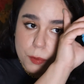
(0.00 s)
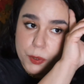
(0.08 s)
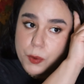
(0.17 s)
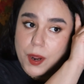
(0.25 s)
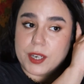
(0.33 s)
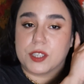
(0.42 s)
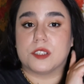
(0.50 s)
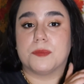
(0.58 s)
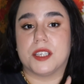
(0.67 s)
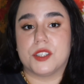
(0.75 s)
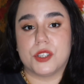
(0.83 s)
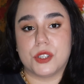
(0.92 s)
requires
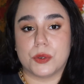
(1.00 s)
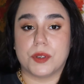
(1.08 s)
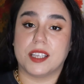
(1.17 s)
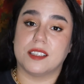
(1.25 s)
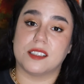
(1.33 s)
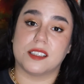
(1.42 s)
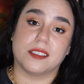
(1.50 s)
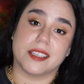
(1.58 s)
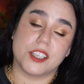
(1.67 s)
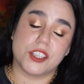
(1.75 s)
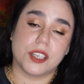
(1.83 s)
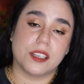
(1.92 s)
me to do an
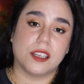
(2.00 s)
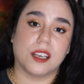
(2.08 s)
installation,